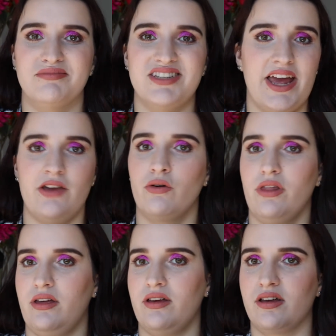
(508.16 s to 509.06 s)
Take all
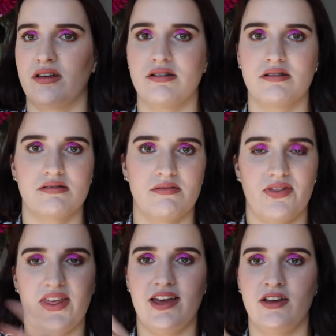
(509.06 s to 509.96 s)
the
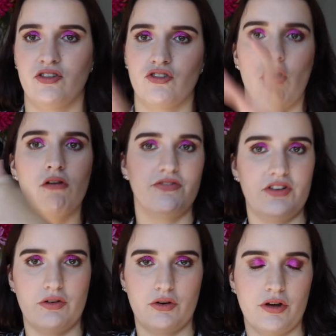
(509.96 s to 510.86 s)
things
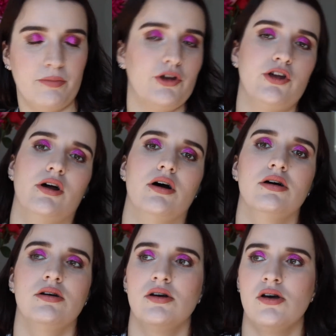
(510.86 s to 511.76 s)
off your computer,
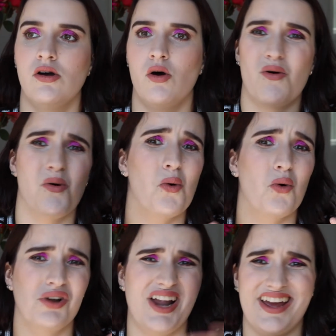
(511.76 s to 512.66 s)

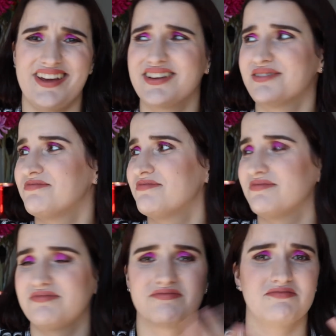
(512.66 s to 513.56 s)
or like,
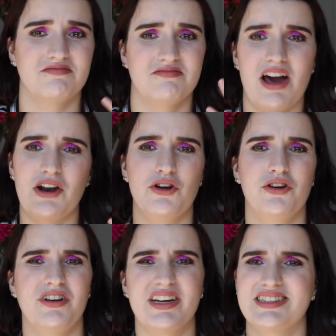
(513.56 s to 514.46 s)
I don't
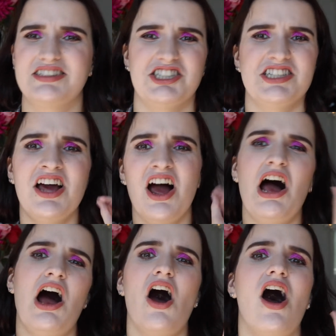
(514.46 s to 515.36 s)
know, just
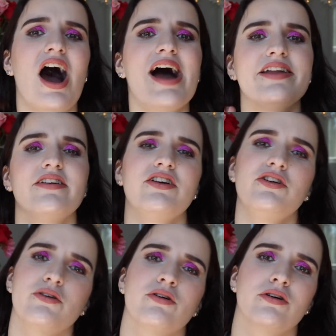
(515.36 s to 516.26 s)
hide
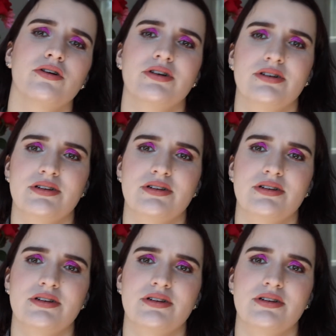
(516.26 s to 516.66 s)
your